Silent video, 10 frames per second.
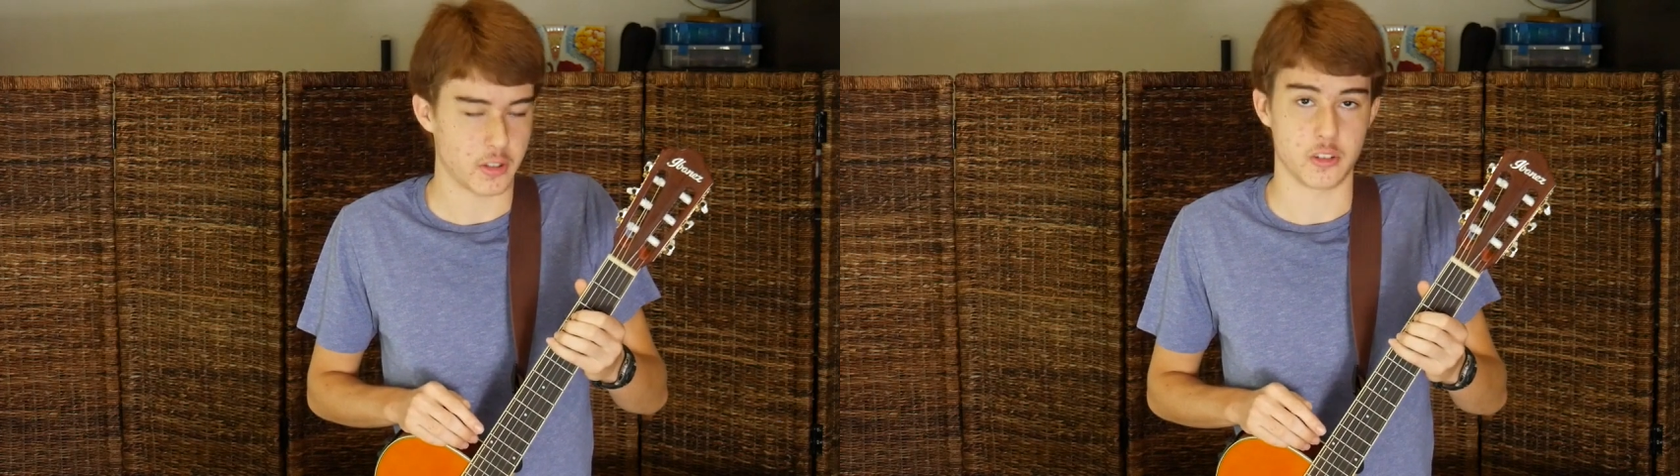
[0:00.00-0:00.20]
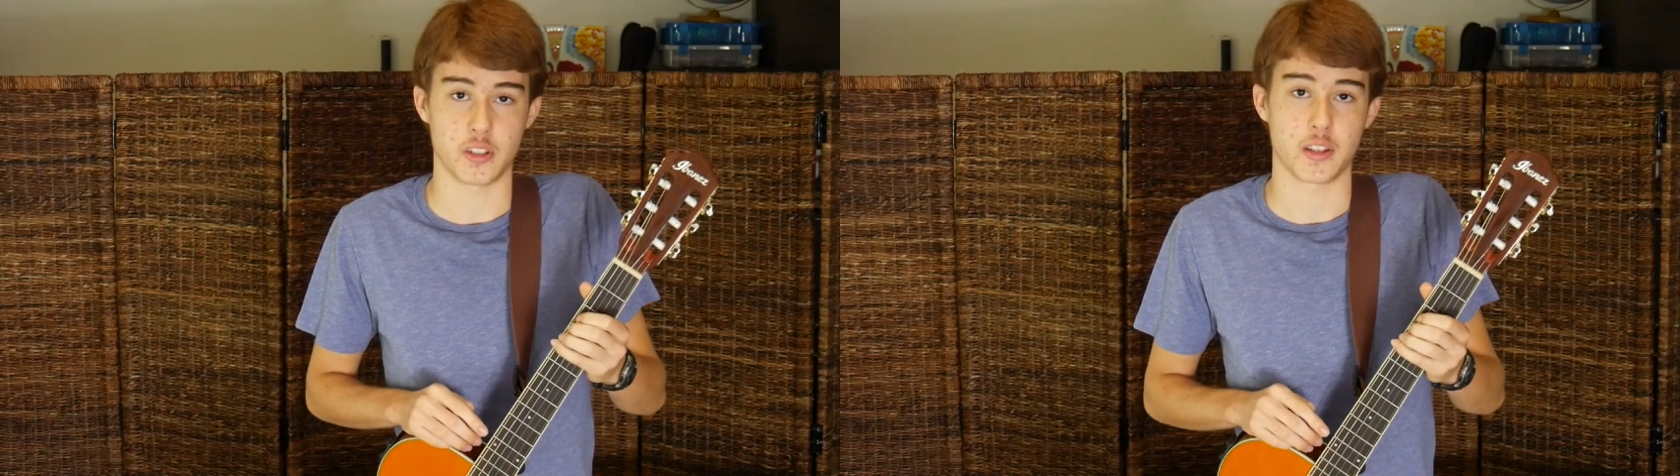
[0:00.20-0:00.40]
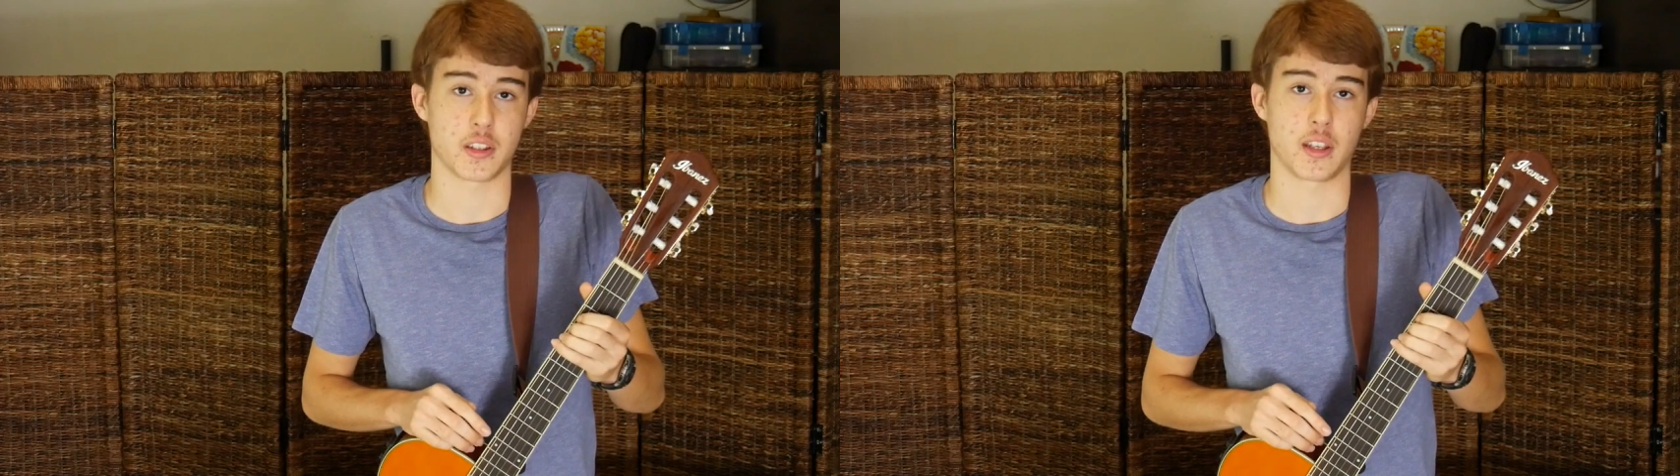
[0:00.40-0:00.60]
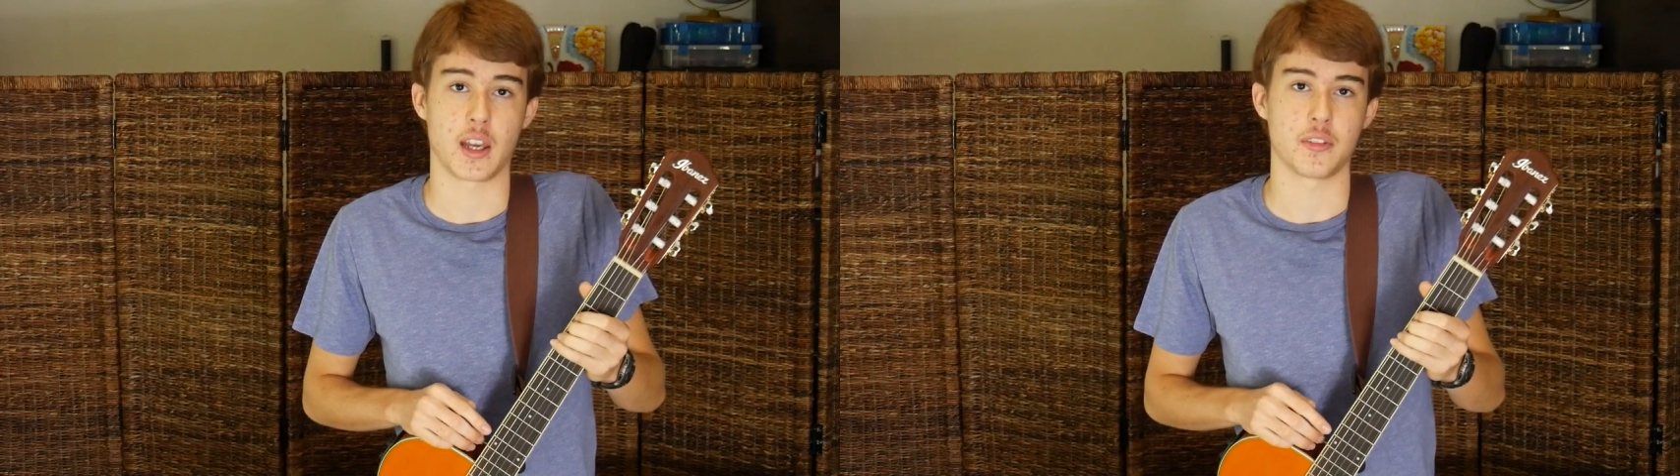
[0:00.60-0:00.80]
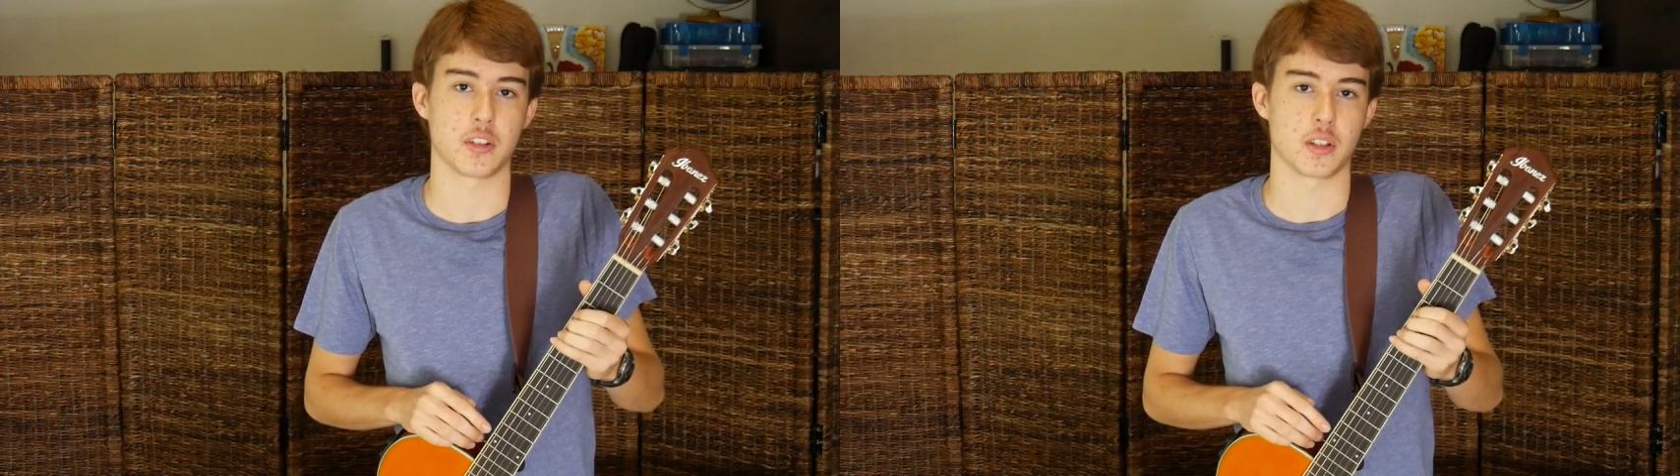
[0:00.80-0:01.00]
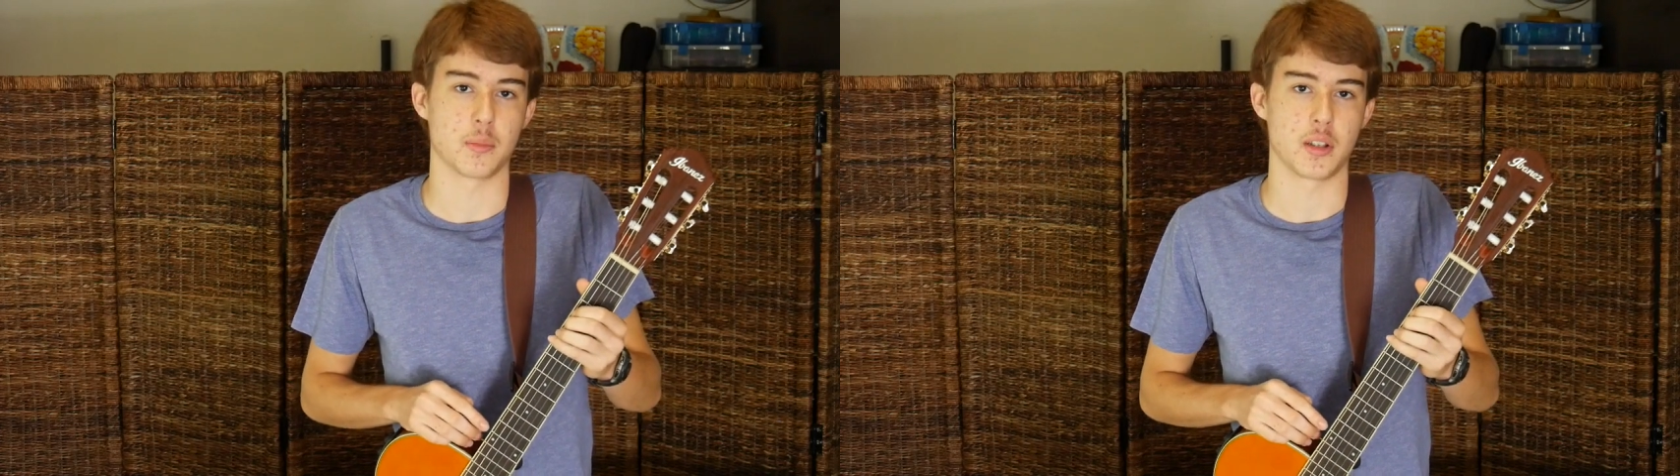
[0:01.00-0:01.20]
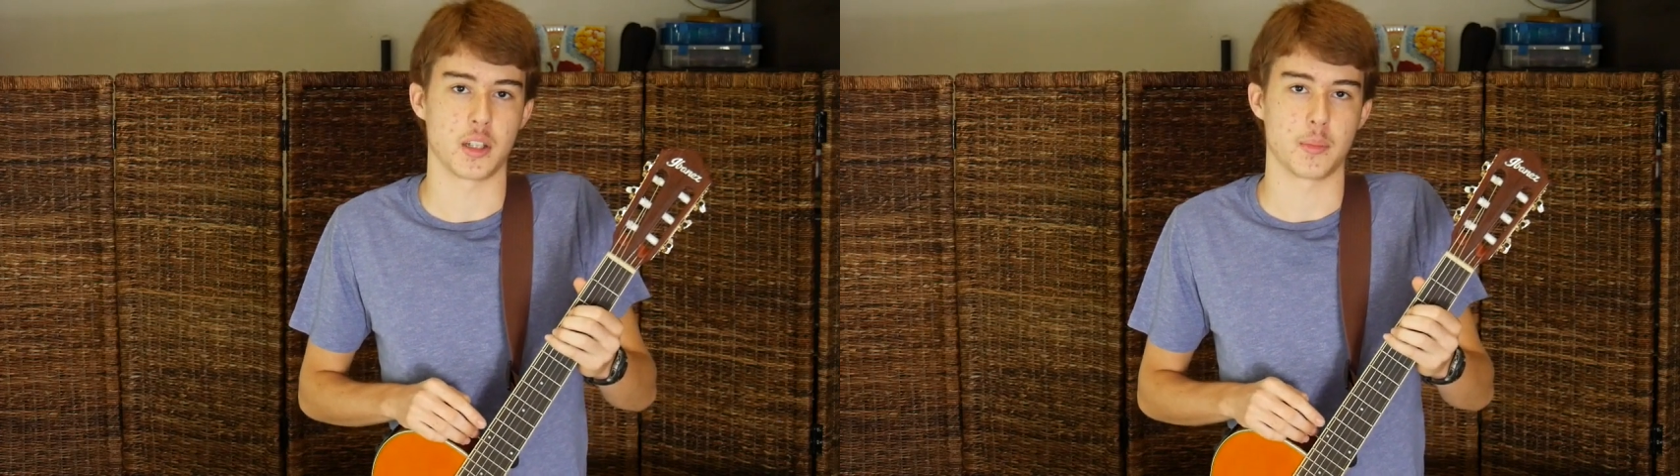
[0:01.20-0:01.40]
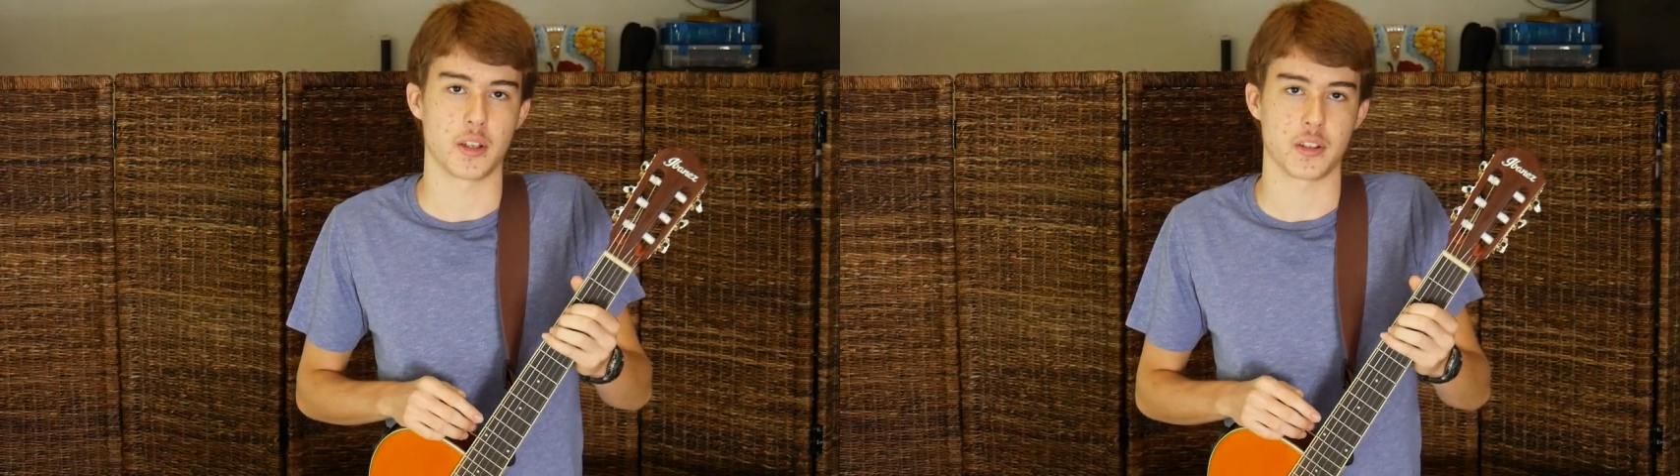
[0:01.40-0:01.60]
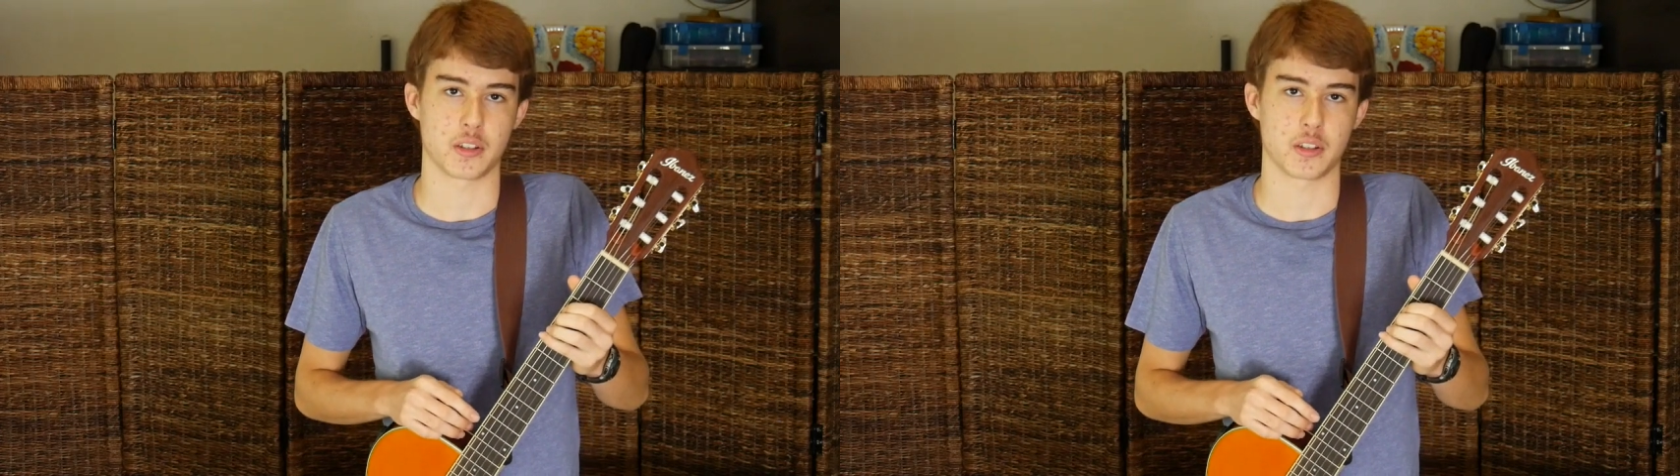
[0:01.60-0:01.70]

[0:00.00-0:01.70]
there's nothing I have to complain about